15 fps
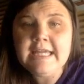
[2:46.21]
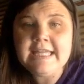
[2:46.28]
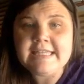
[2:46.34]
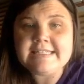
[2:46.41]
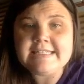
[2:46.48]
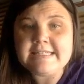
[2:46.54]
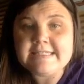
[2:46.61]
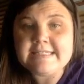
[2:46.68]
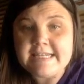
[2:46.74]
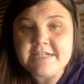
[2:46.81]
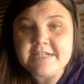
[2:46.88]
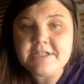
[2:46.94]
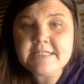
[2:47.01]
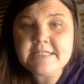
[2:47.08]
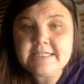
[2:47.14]
The
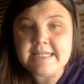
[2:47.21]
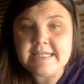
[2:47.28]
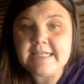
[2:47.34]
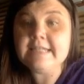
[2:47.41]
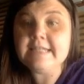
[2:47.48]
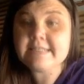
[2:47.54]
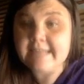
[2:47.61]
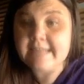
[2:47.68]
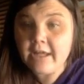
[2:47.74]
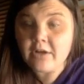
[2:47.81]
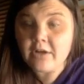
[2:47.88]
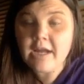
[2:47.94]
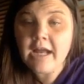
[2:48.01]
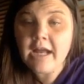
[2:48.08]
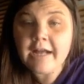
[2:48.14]
sensation-seeking
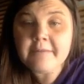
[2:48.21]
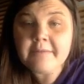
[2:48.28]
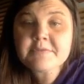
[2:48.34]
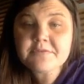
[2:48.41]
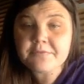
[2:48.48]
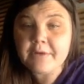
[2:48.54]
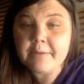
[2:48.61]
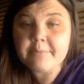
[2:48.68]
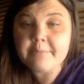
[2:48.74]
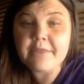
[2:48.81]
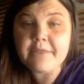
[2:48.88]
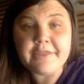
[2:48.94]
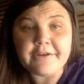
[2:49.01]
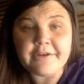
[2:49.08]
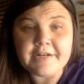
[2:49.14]
scale comes from the
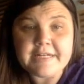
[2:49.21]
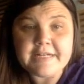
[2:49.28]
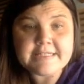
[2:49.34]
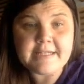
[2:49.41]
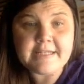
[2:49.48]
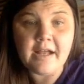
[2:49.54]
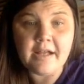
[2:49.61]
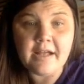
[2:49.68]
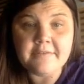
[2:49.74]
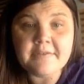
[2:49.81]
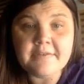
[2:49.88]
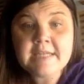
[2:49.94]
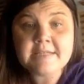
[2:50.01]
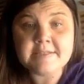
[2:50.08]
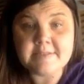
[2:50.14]
theories of
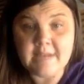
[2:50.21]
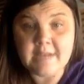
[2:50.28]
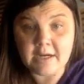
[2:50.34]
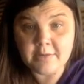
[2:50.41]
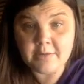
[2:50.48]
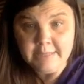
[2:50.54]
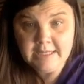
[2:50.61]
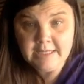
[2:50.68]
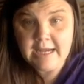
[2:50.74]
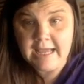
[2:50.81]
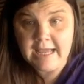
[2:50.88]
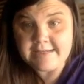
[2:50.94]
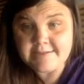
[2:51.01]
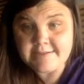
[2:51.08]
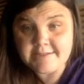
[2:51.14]
Zuckerman and
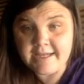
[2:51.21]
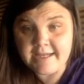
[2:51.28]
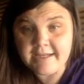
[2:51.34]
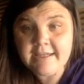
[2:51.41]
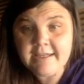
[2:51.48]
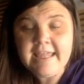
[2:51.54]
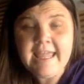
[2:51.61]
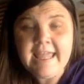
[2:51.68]
Eisnick,